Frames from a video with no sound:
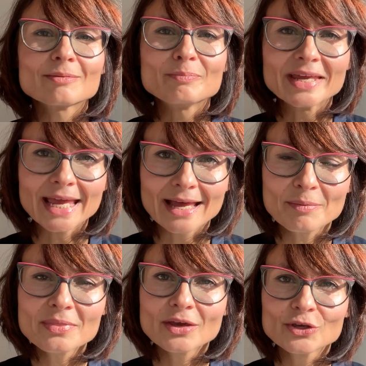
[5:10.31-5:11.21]

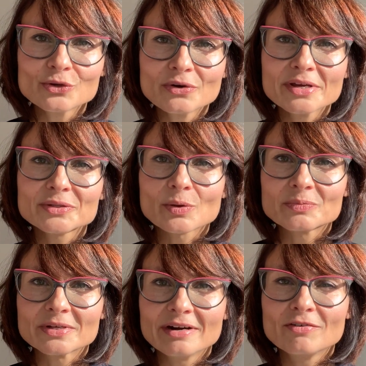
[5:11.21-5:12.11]
become the curious
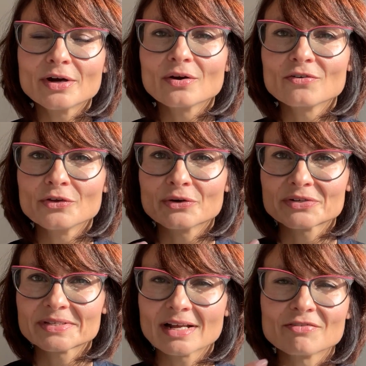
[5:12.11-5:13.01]
observer of
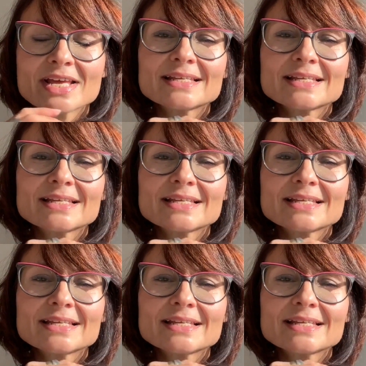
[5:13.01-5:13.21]
yourself.